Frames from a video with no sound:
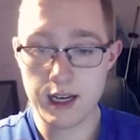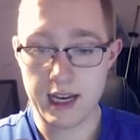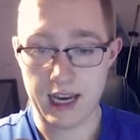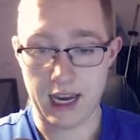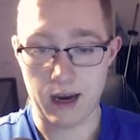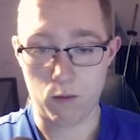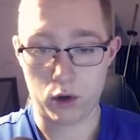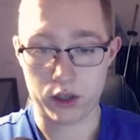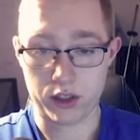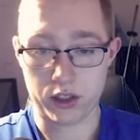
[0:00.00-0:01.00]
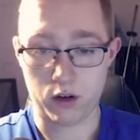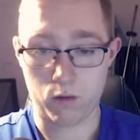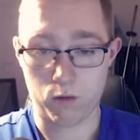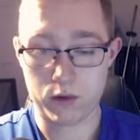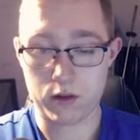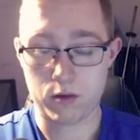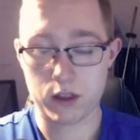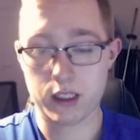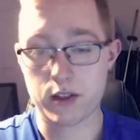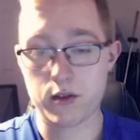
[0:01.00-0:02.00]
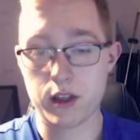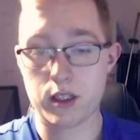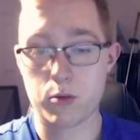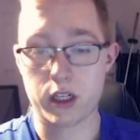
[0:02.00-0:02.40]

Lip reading: And we're going to do this.